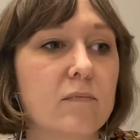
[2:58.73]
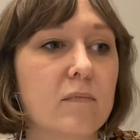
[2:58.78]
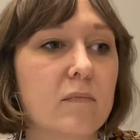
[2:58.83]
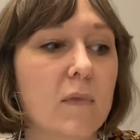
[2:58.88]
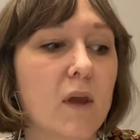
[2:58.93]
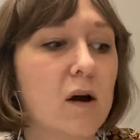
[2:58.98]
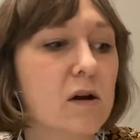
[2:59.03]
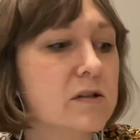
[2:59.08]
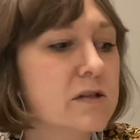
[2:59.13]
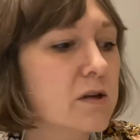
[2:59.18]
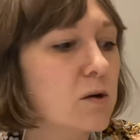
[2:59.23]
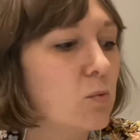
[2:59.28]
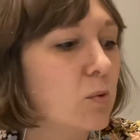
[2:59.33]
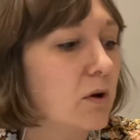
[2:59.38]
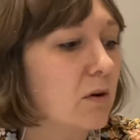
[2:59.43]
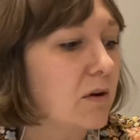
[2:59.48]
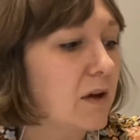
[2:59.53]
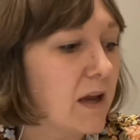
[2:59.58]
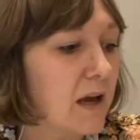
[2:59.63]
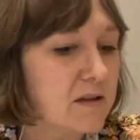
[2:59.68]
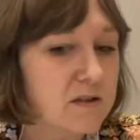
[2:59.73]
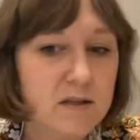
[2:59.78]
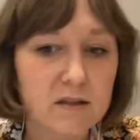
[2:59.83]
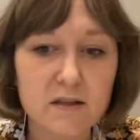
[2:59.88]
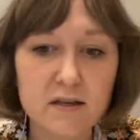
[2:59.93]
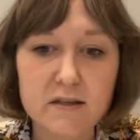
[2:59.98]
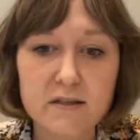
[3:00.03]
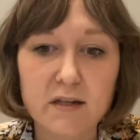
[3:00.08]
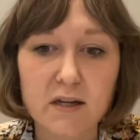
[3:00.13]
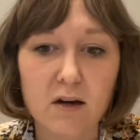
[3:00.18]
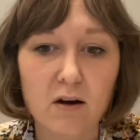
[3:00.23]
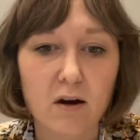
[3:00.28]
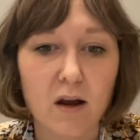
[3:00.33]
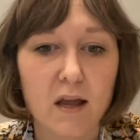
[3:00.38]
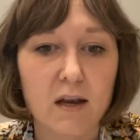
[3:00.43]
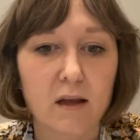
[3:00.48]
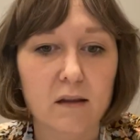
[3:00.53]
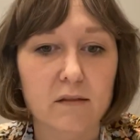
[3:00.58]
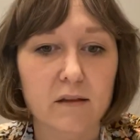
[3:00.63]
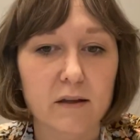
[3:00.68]
Also, we'll get to this here
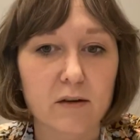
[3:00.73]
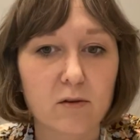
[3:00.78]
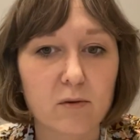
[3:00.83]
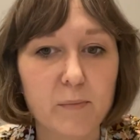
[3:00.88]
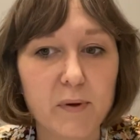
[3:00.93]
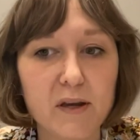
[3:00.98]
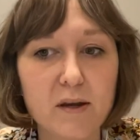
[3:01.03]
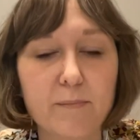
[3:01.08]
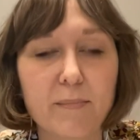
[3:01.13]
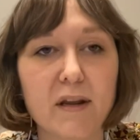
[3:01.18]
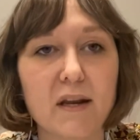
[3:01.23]
in a little bit, but